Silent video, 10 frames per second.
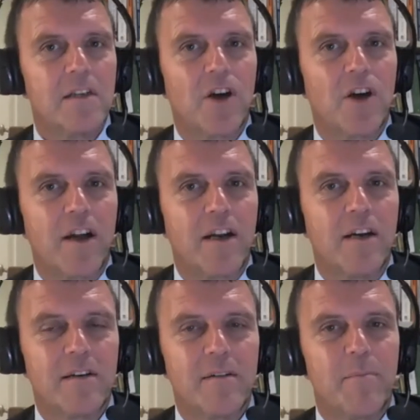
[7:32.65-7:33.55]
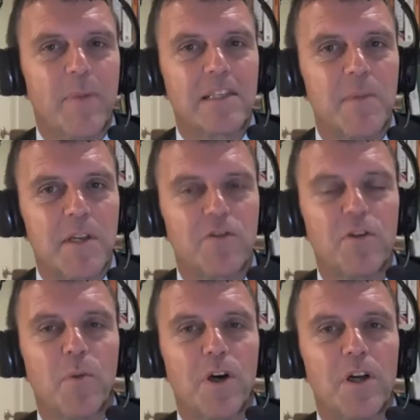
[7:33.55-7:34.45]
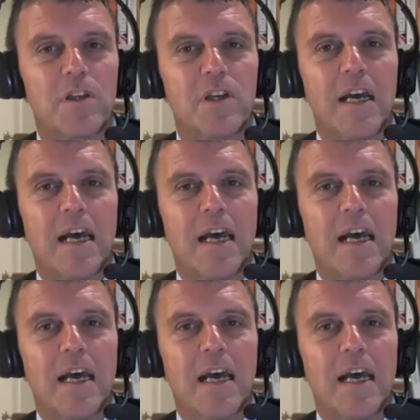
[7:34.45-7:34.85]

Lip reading: China, biggest emitter in the world,